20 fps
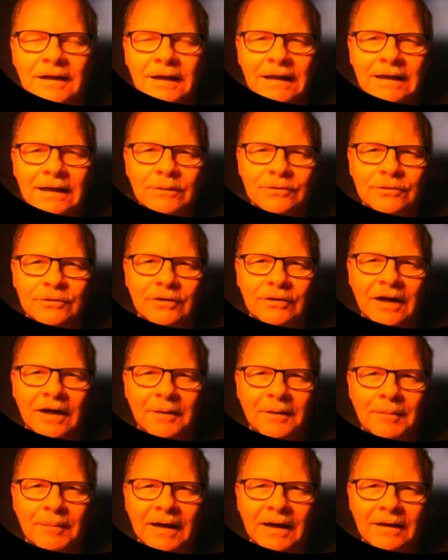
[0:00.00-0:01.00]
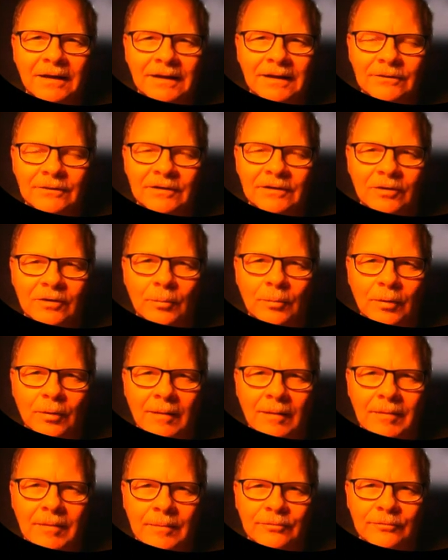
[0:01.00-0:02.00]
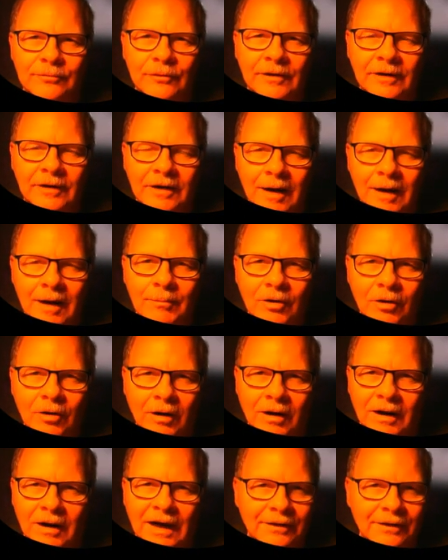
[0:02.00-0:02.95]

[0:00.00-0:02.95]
and he was trying to make electrical problems for the cop car.